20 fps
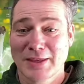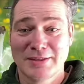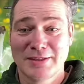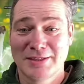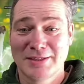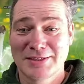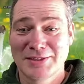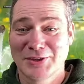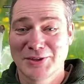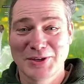
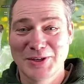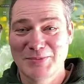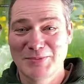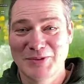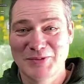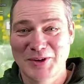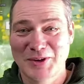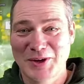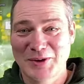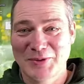It's not going
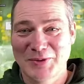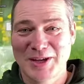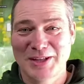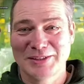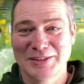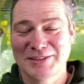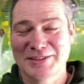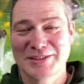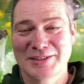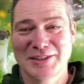to be very
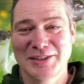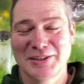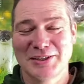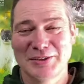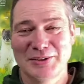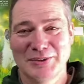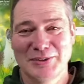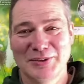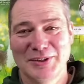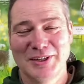well.
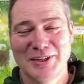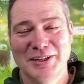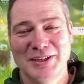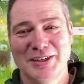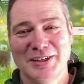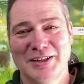So